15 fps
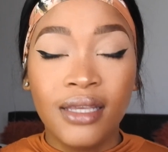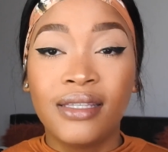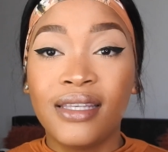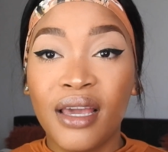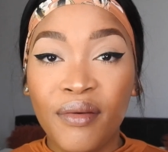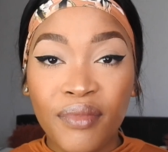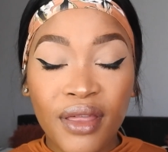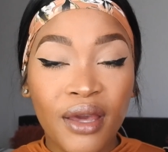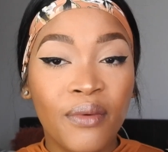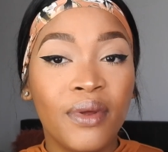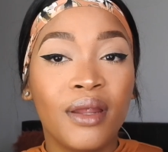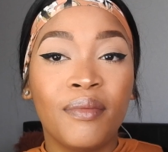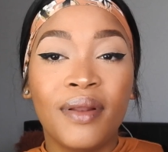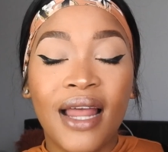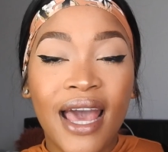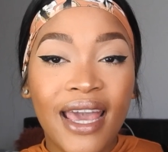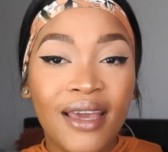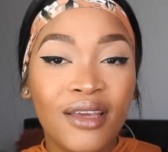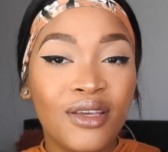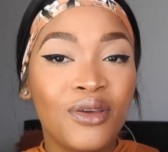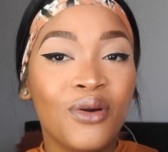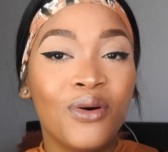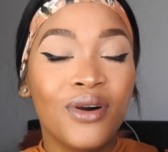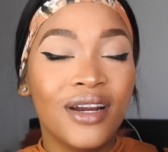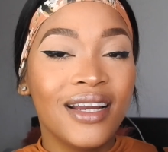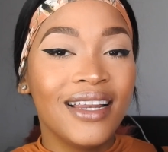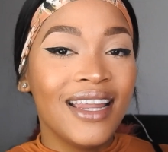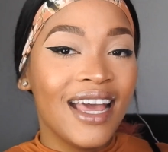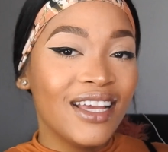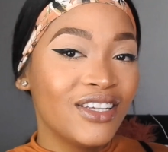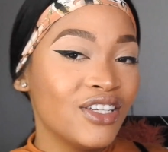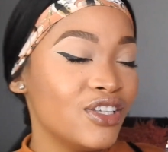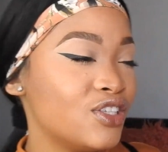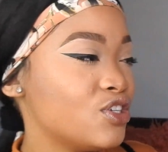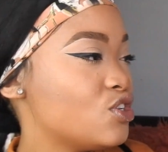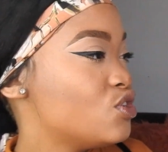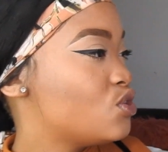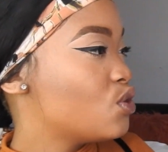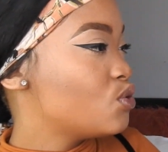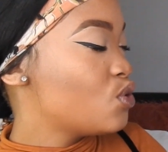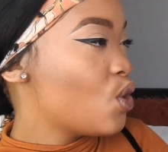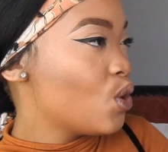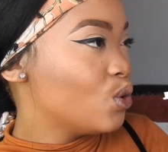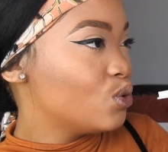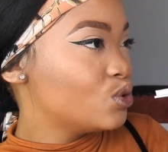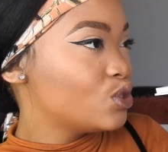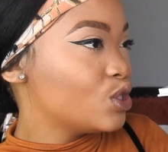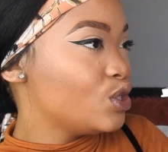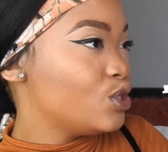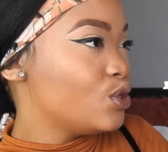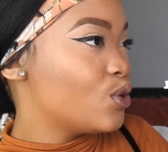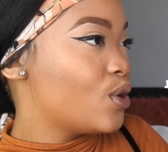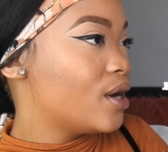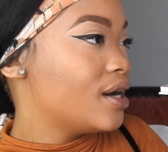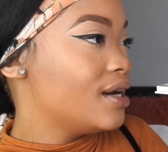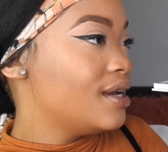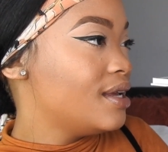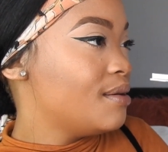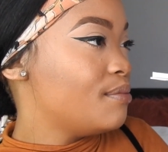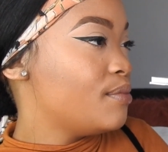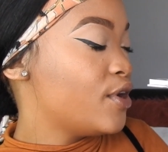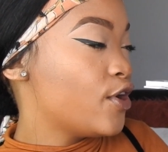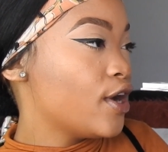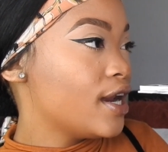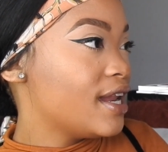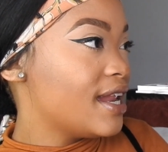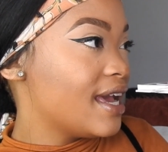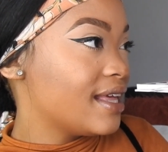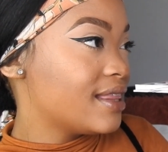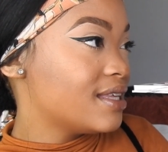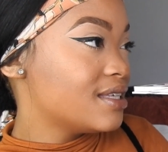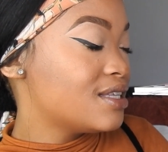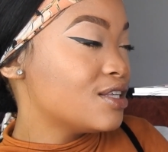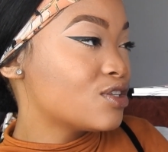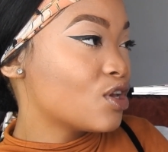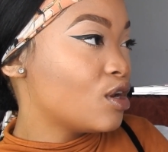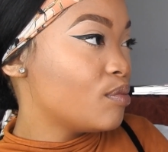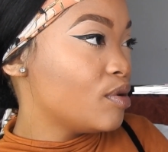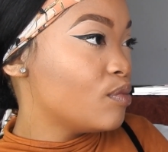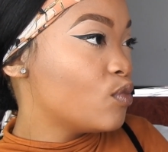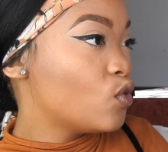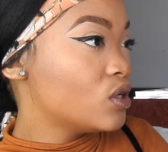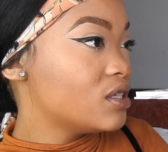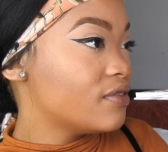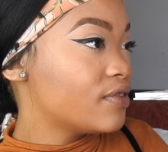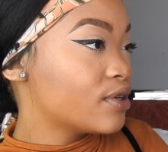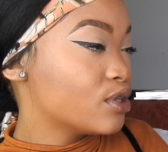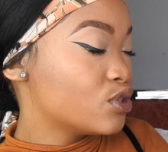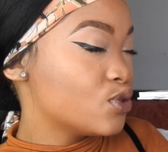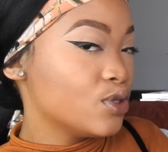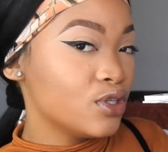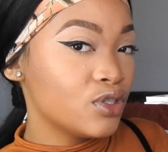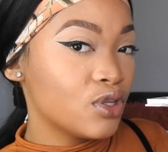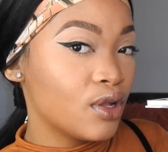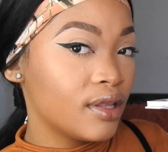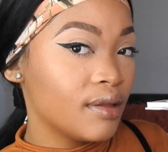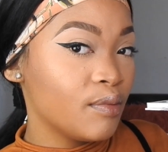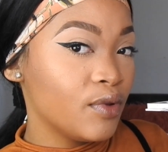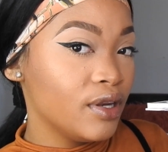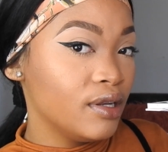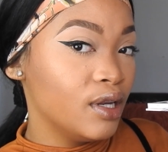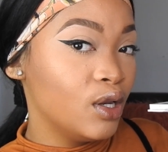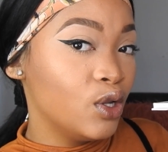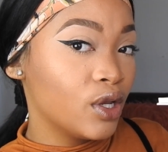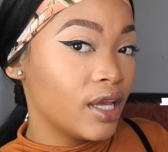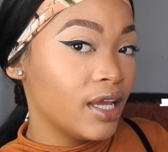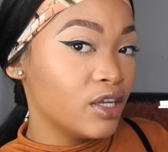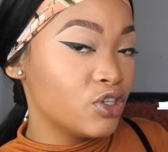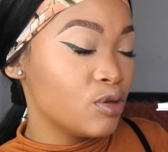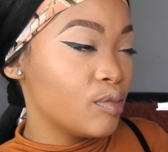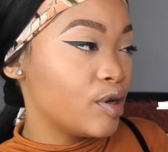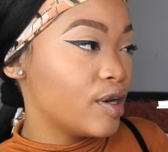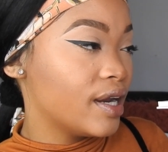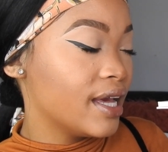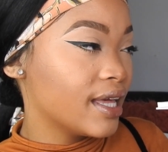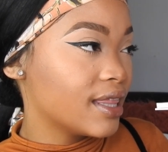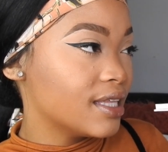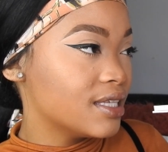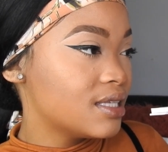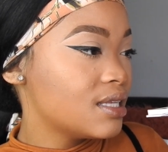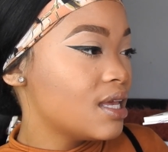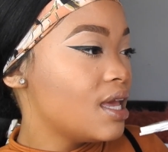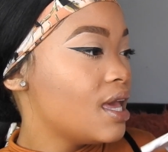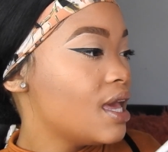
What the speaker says: Same thing when applying your lashes, you don't hold your mirror like this. It's going to be more difficult to install them when looking at your mirror like this.